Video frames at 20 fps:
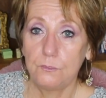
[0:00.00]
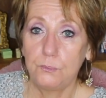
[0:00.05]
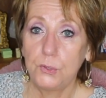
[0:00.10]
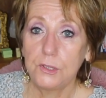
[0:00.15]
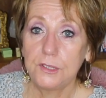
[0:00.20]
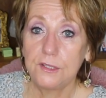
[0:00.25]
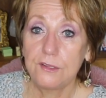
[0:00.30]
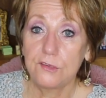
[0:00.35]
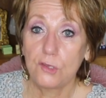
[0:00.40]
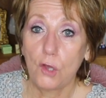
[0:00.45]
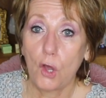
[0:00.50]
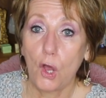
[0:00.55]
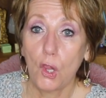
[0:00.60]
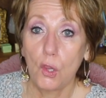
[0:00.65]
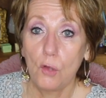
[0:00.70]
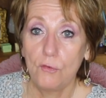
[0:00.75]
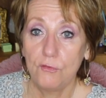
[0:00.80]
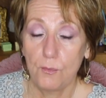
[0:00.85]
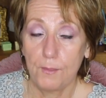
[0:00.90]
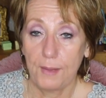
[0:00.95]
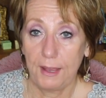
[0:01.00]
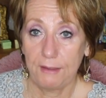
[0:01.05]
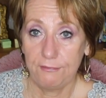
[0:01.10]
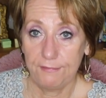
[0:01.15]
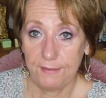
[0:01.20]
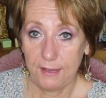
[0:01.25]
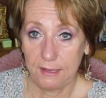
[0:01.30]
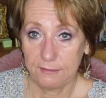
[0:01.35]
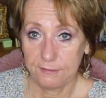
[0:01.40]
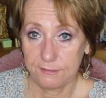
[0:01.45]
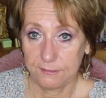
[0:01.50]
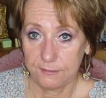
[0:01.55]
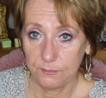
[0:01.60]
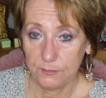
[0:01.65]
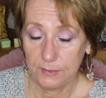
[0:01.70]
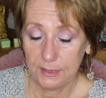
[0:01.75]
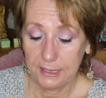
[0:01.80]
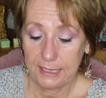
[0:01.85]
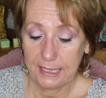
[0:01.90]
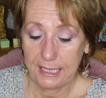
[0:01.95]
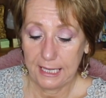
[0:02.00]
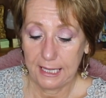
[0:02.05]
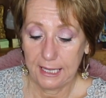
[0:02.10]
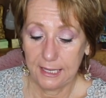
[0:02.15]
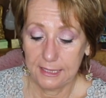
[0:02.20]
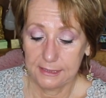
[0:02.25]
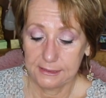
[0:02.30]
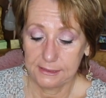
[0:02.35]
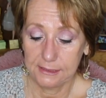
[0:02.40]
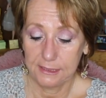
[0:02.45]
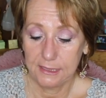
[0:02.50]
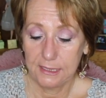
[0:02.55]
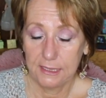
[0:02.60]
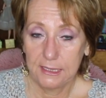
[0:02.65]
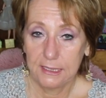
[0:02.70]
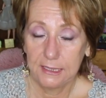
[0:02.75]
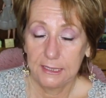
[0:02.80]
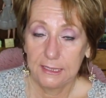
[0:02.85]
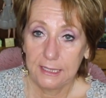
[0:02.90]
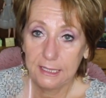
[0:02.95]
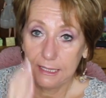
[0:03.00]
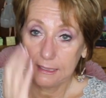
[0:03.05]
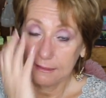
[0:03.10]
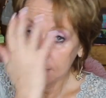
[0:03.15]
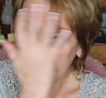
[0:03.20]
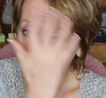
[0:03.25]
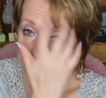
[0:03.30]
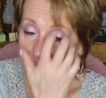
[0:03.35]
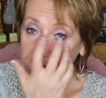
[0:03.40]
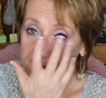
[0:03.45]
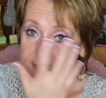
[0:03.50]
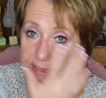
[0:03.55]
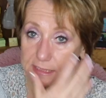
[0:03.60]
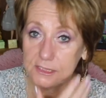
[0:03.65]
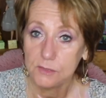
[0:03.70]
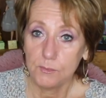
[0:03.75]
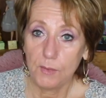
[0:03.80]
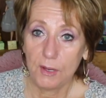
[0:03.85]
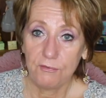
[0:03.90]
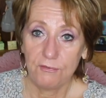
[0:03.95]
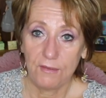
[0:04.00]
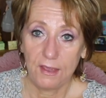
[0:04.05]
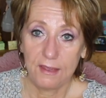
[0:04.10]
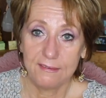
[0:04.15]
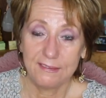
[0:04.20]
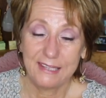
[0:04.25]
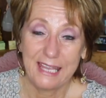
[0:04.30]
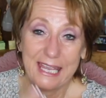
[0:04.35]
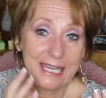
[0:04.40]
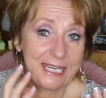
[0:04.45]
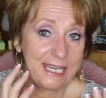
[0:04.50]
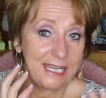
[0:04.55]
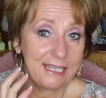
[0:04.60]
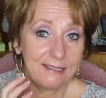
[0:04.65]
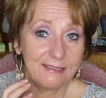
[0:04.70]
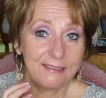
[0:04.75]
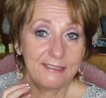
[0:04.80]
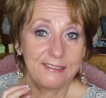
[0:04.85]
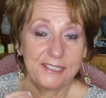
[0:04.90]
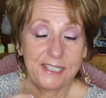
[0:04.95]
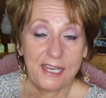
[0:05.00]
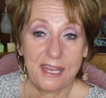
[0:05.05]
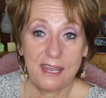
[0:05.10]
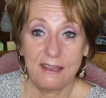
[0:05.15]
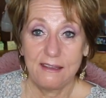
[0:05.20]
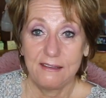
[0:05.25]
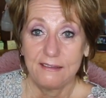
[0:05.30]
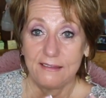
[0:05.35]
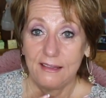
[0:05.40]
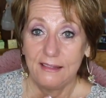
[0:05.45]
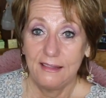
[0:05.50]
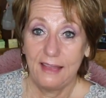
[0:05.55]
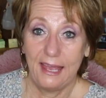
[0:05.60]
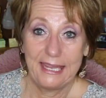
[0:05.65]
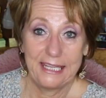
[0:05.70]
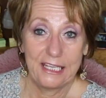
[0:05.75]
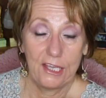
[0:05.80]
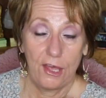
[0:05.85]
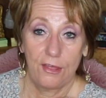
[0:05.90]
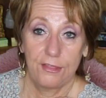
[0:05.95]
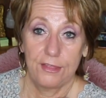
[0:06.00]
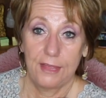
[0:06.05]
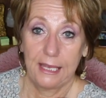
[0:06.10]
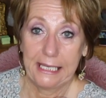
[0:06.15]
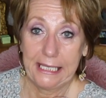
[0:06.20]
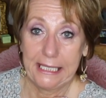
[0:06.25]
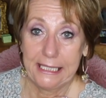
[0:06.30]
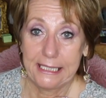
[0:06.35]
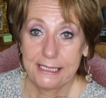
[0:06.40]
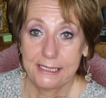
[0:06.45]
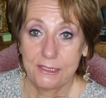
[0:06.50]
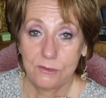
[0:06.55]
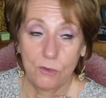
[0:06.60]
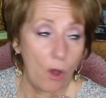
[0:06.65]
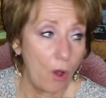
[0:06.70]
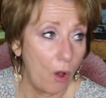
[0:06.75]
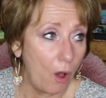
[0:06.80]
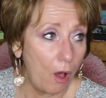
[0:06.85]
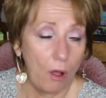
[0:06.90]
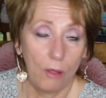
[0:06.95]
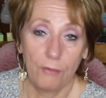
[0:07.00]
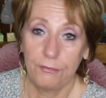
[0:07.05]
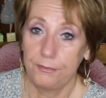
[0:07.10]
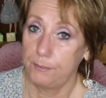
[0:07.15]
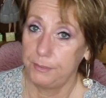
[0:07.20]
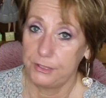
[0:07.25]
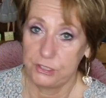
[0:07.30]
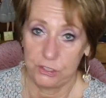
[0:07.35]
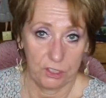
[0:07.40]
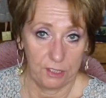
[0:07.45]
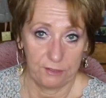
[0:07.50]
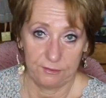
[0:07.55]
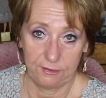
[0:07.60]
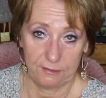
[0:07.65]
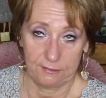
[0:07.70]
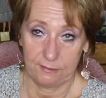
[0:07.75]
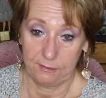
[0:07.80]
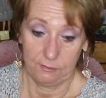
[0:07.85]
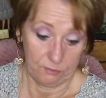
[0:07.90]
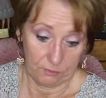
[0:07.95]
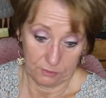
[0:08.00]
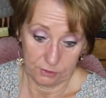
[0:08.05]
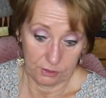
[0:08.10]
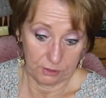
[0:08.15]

put this all over my face and it sinks into my face and it stings like the all the bejesus.